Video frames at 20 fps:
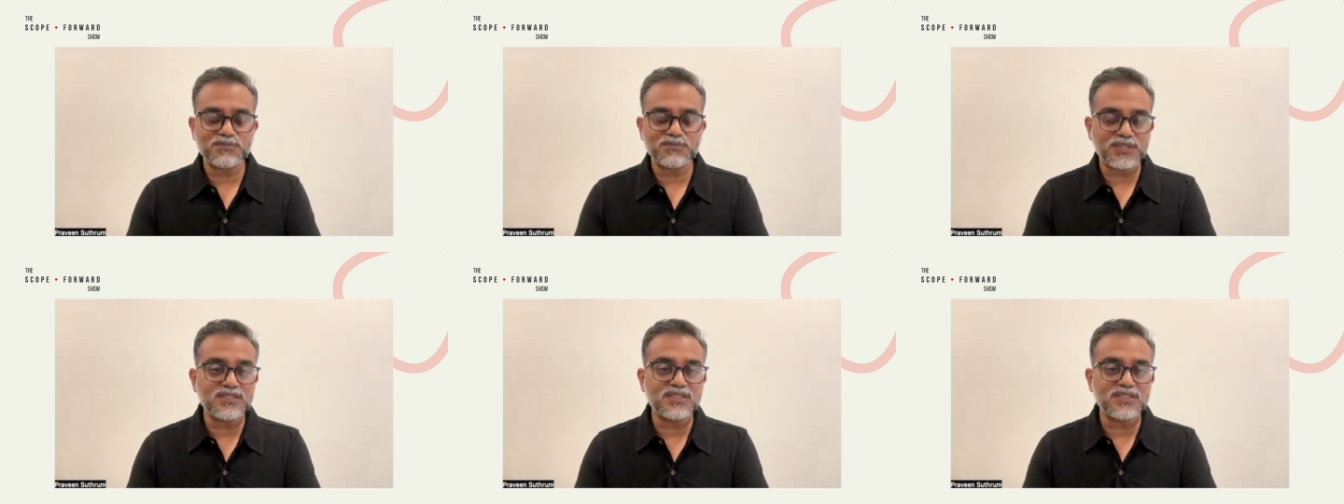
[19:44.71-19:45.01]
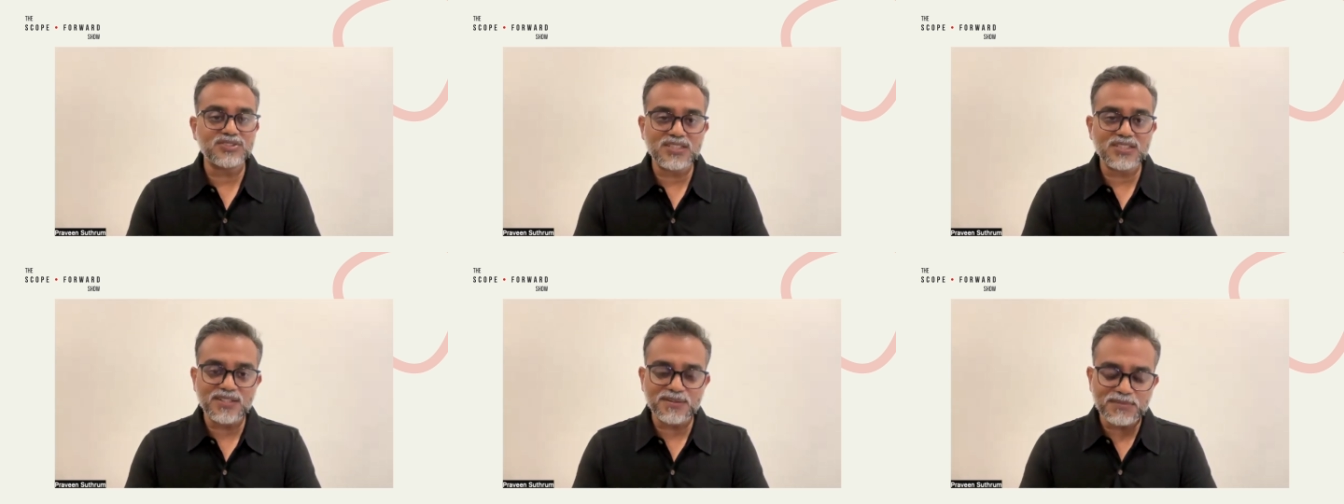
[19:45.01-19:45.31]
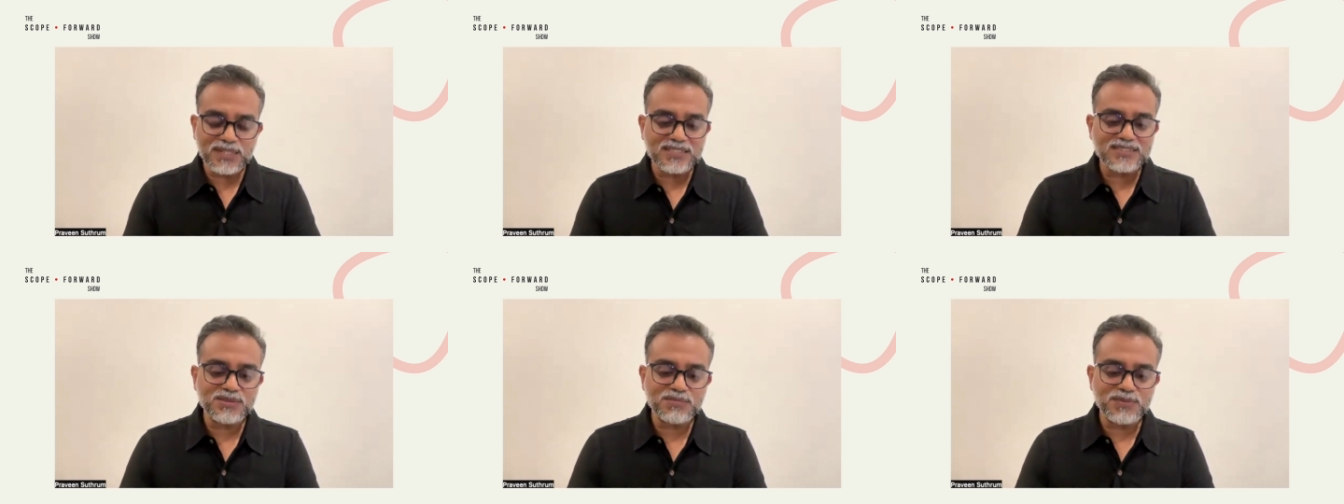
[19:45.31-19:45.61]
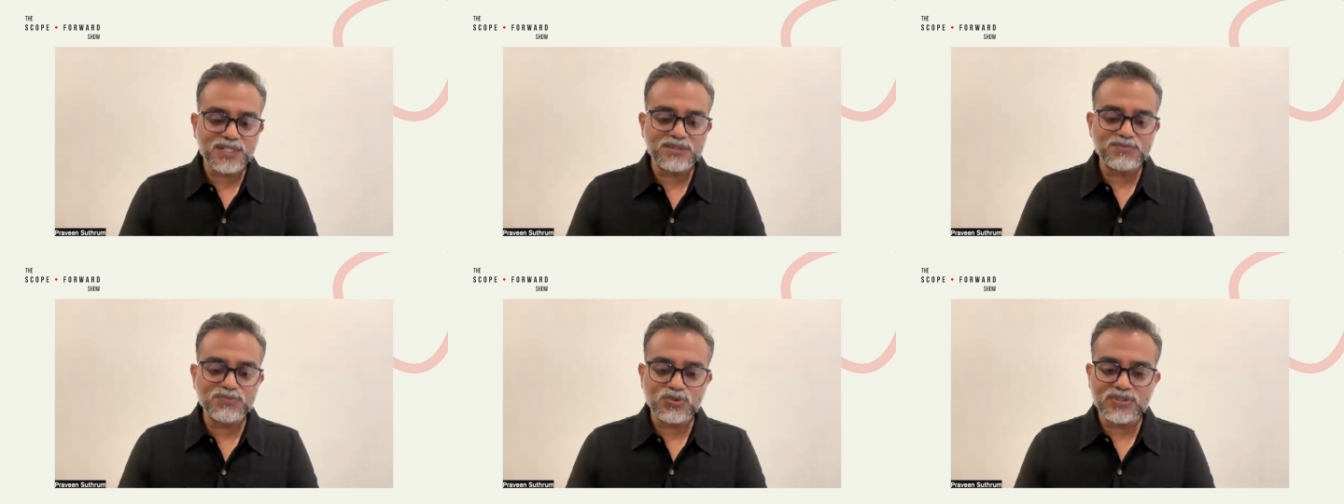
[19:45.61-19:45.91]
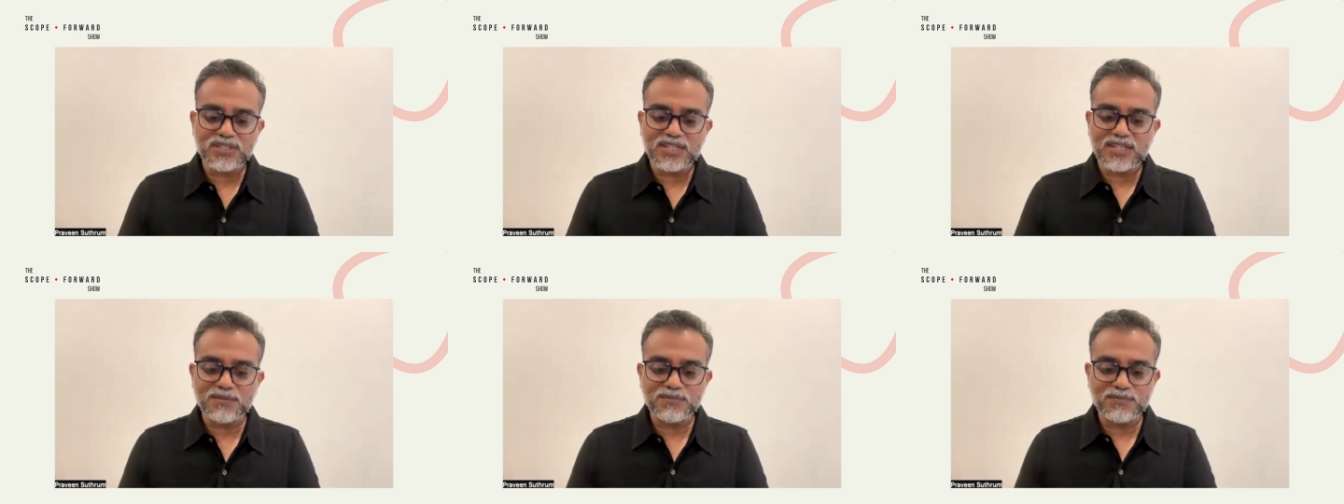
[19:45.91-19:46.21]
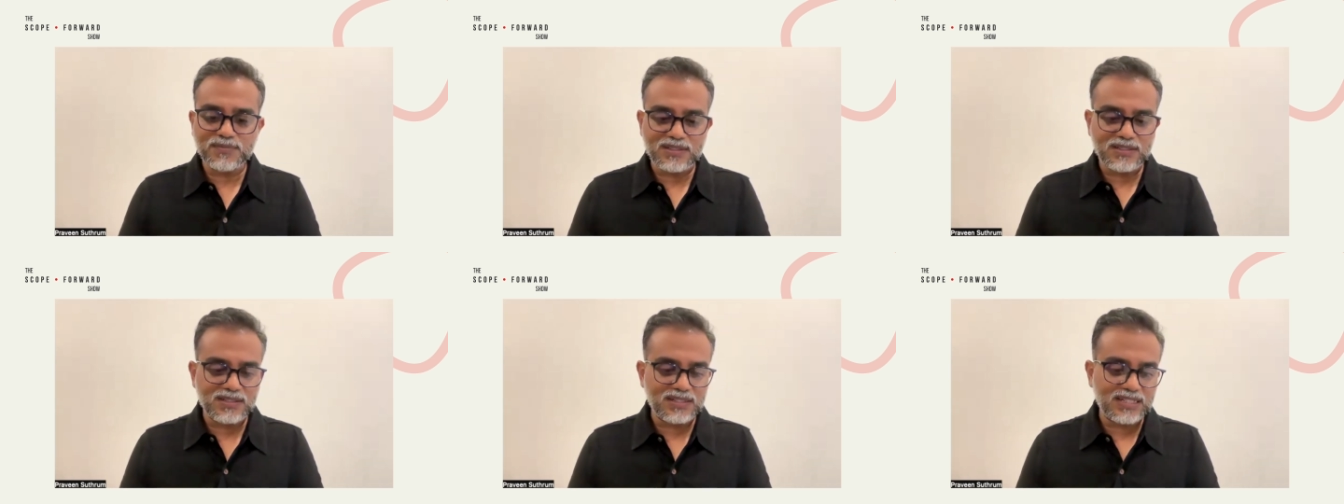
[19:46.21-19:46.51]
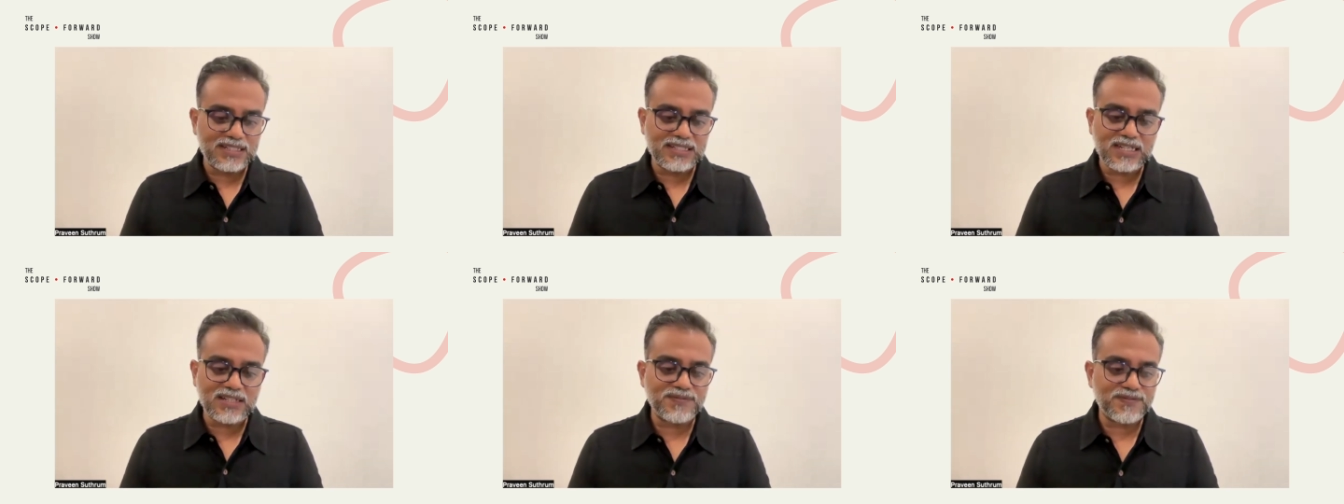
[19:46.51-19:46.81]
But the GI Mastermind program,
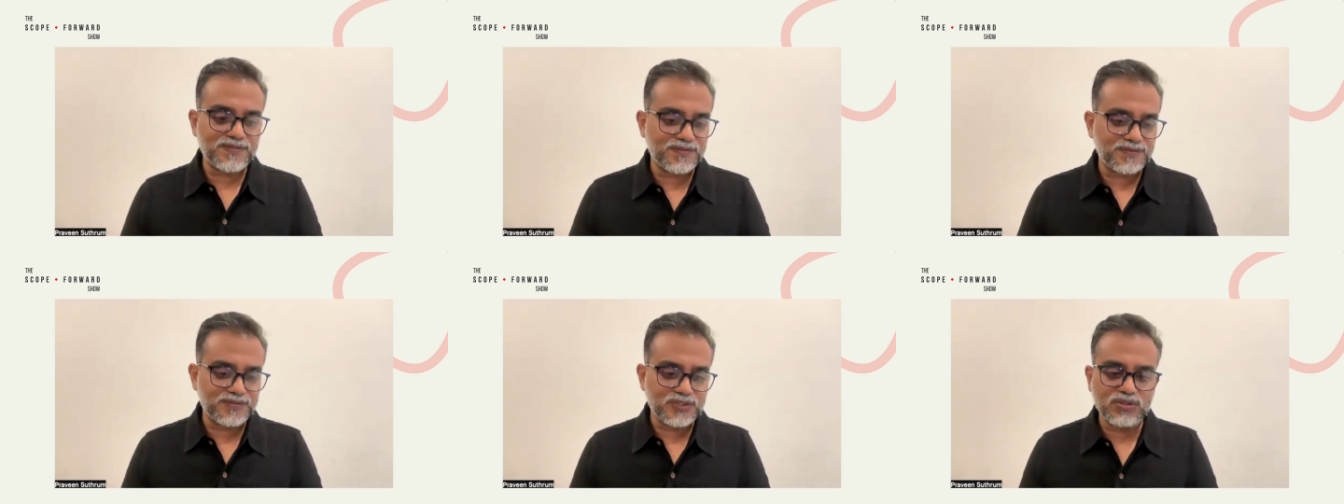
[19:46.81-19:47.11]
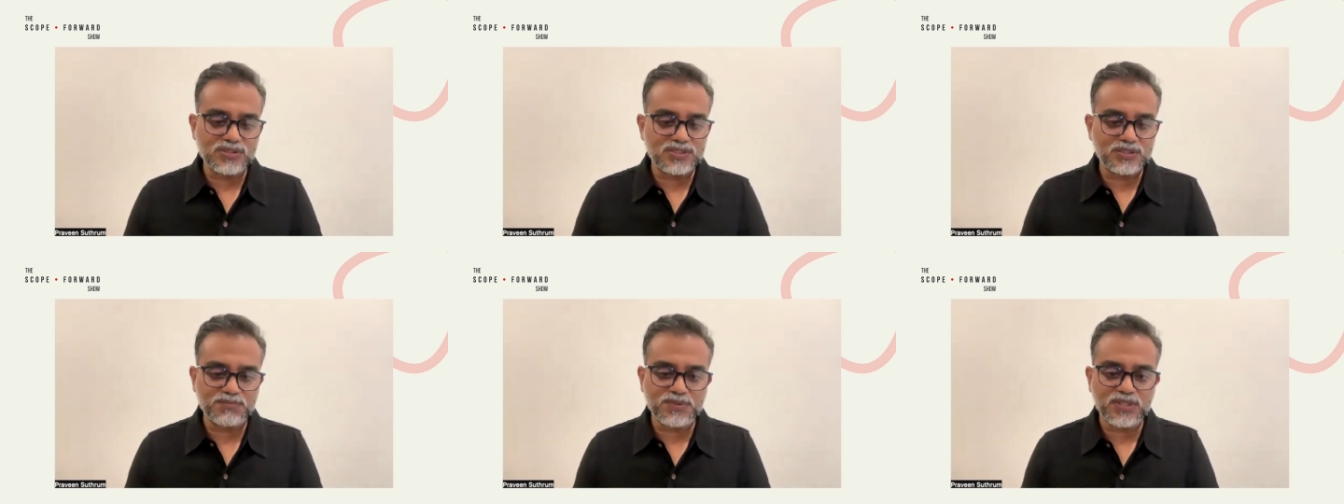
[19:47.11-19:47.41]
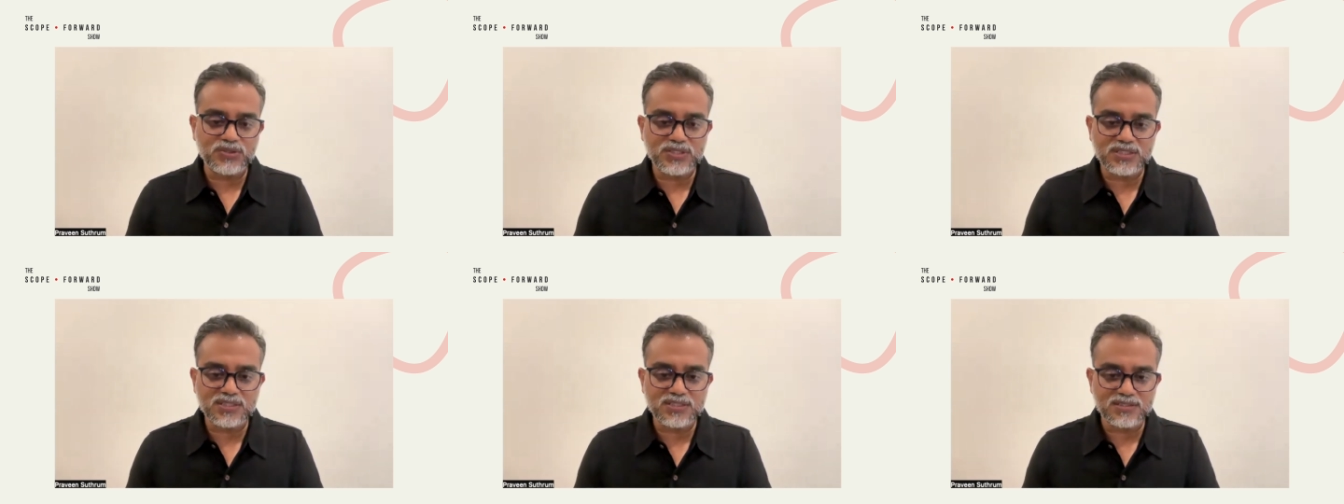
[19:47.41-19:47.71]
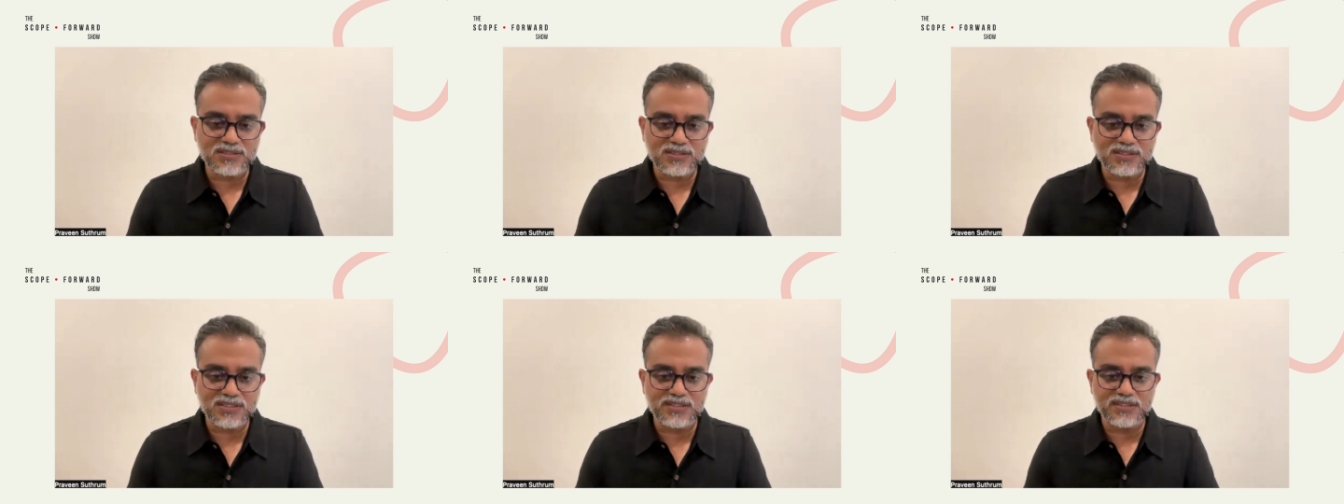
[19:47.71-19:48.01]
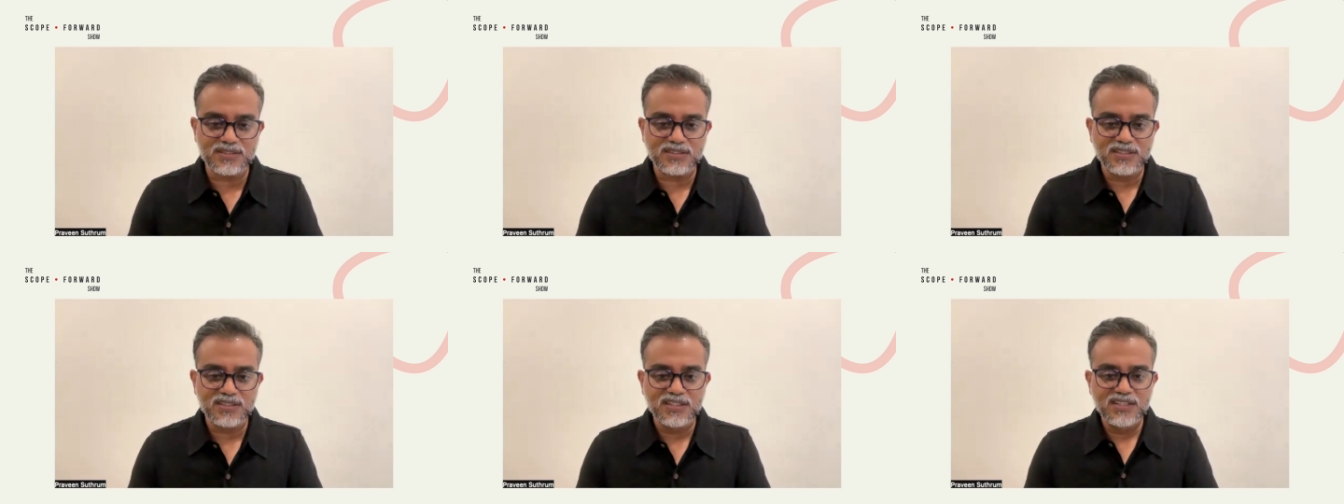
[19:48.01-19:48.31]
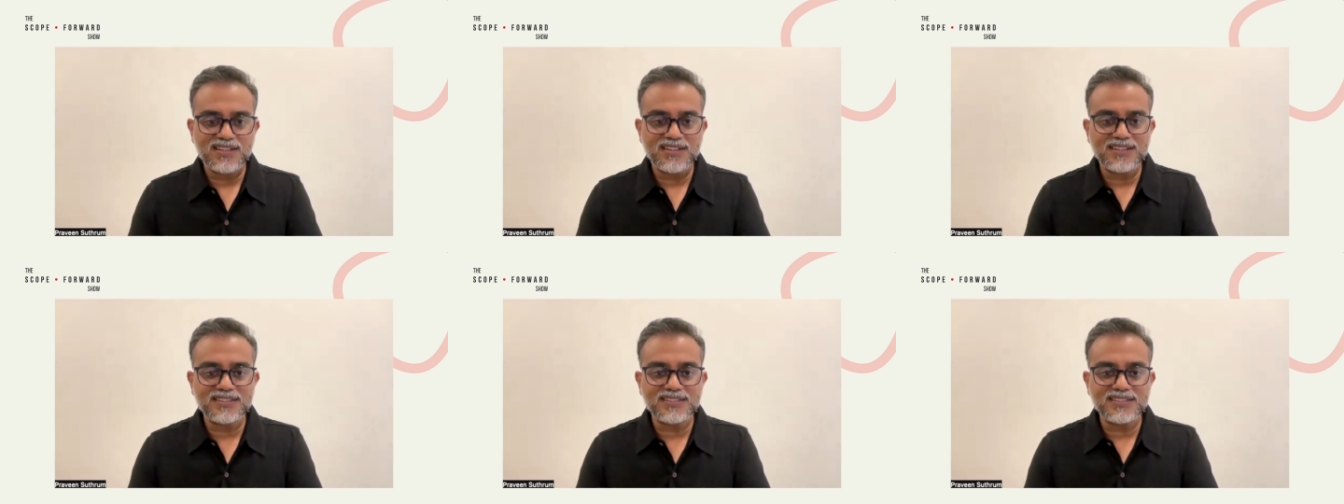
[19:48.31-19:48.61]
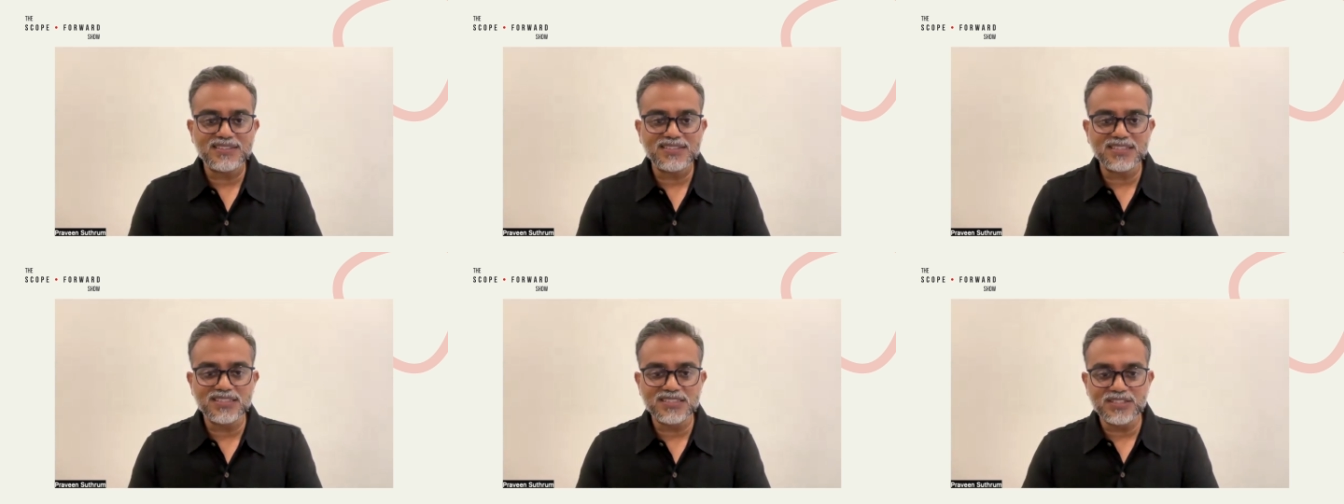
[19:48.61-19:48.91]
like I've talked about it earlier in
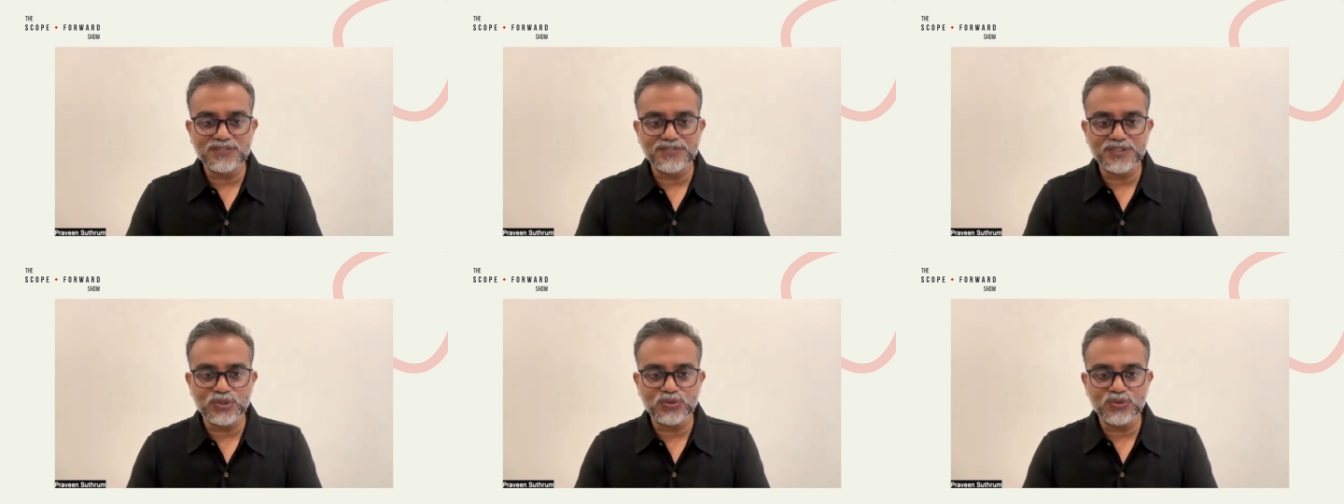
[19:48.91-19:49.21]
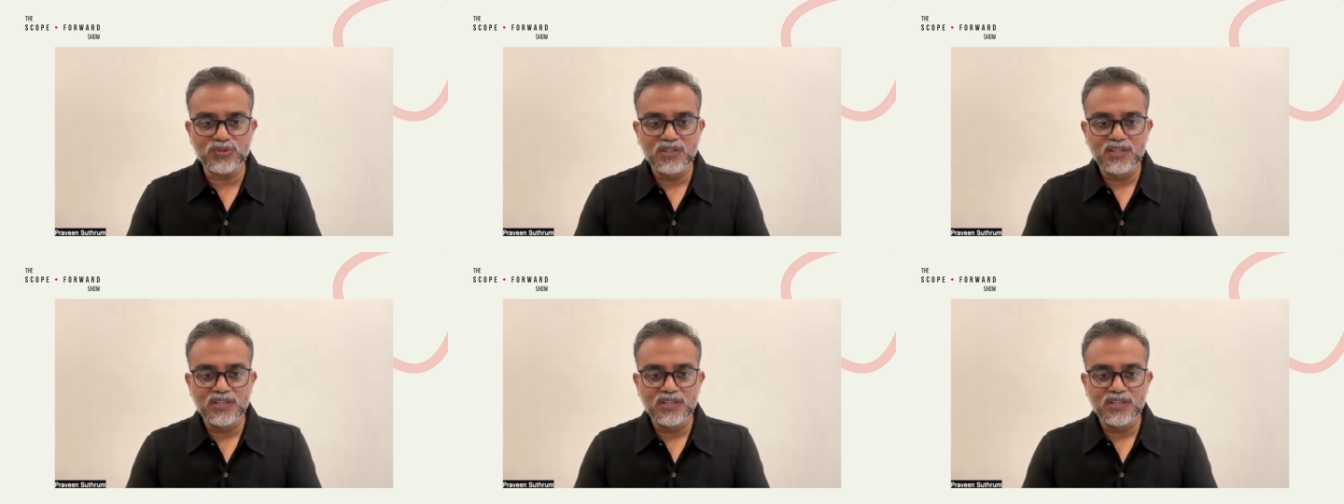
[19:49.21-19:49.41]
this interview,